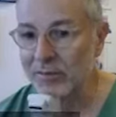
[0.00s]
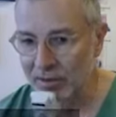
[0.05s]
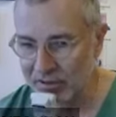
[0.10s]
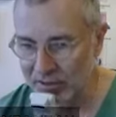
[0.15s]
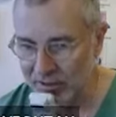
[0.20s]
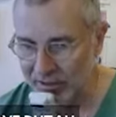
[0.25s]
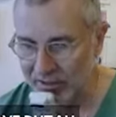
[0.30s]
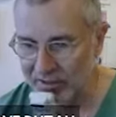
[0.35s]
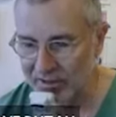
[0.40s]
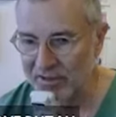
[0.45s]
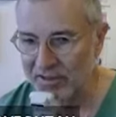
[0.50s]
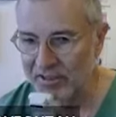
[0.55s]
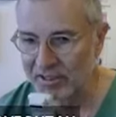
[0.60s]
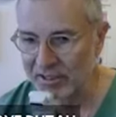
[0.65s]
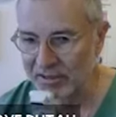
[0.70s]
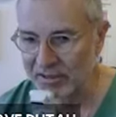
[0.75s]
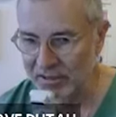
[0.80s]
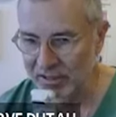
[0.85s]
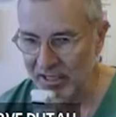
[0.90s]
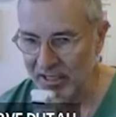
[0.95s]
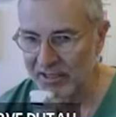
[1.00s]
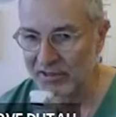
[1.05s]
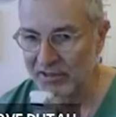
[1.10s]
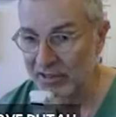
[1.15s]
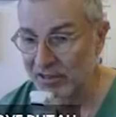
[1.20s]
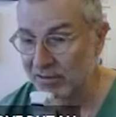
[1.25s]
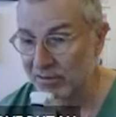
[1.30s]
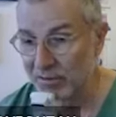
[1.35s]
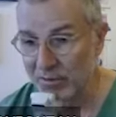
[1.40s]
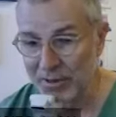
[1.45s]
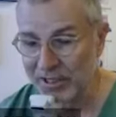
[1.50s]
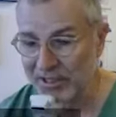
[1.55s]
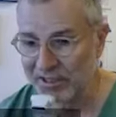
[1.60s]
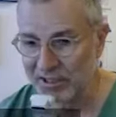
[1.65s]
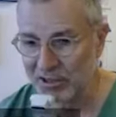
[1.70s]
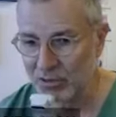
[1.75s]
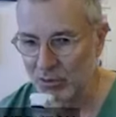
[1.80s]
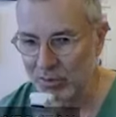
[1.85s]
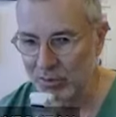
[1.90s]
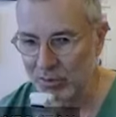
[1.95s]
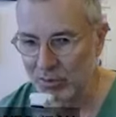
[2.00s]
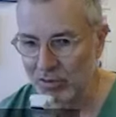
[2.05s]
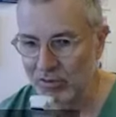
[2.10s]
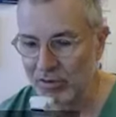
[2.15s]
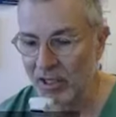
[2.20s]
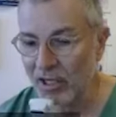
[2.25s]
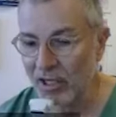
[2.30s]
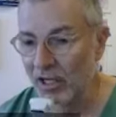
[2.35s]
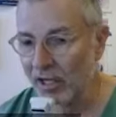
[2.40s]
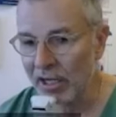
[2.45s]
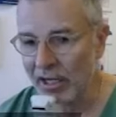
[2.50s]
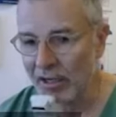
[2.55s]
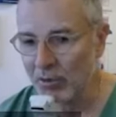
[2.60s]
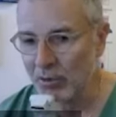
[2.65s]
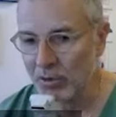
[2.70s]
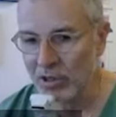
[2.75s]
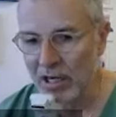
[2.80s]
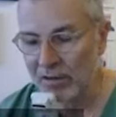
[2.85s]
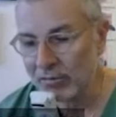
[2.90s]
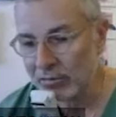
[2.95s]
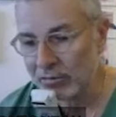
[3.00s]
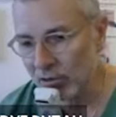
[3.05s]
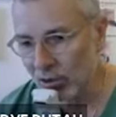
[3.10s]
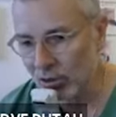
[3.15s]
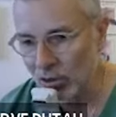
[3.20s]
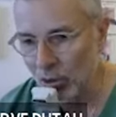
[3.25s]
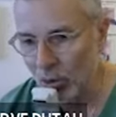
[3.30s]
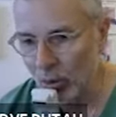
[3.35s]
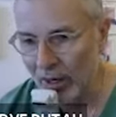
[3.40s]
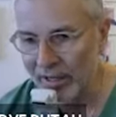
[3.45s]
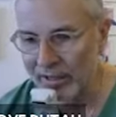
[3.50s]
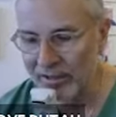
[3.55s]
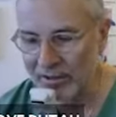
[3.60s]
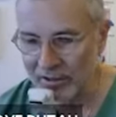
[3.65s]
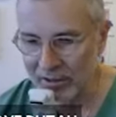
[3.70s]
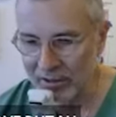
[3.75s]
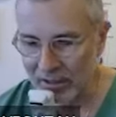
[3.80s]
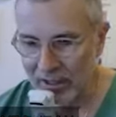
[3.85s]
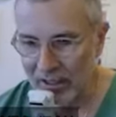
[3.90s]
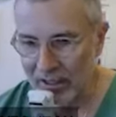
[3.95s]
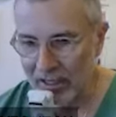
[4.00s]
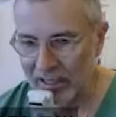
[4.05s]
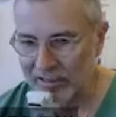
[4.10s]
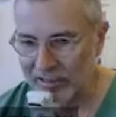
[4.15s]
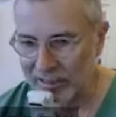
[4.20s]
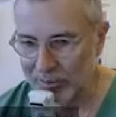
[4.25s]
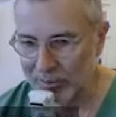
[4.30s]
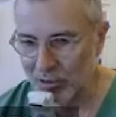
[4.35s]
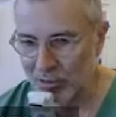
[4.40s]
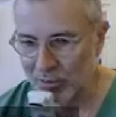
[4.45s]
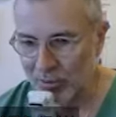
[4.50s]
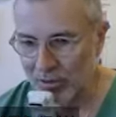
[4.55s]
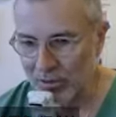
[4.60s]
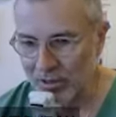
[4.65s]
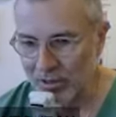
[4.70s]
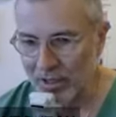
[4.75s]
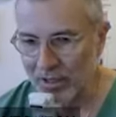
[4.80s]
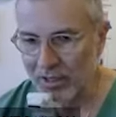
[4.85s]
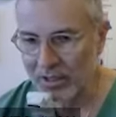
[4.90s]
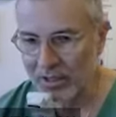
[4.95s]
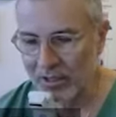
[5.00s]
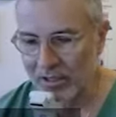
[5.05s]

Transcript: But in this case, it's very easy to remove, and we have a quite acceptable